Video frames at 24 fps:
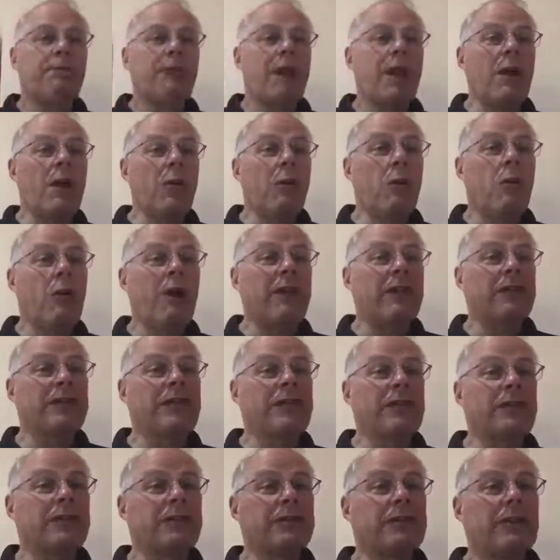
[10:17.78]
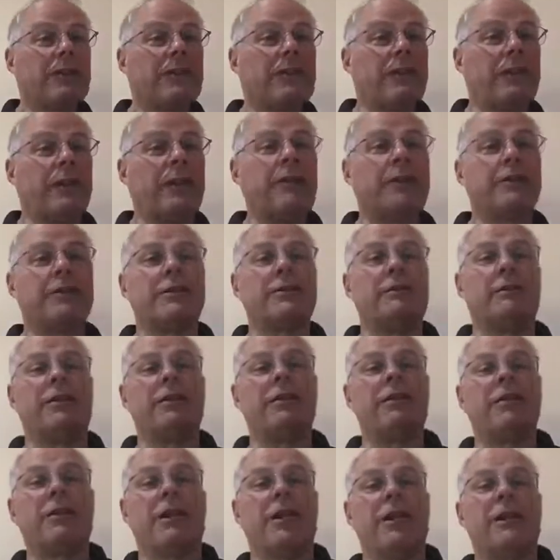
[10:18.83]
Why the Transit of Venus, I might
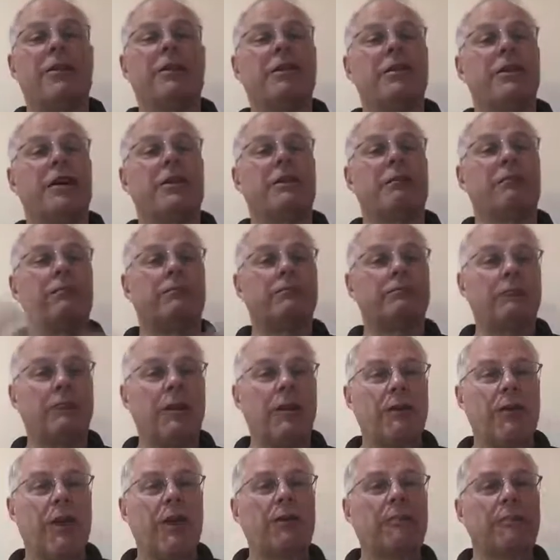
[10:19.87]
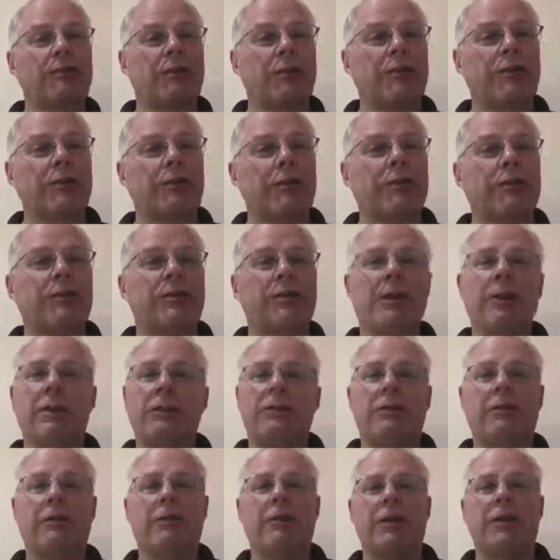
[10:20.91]
say. So, homeschoolers,
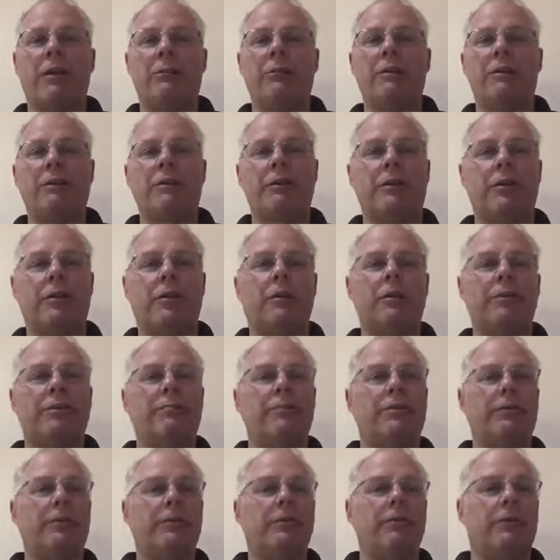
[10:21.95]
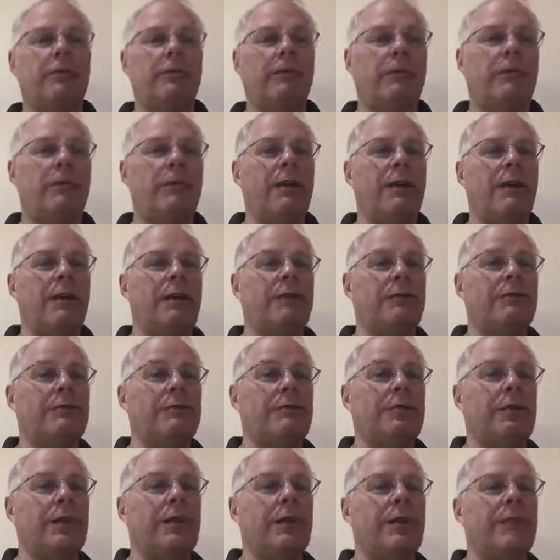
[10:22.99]
we're going to get a bit of science, a bit of geography, a bit of
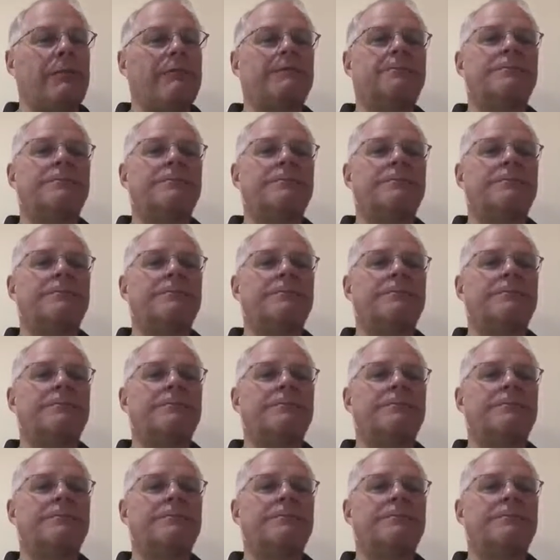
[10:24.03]
history here.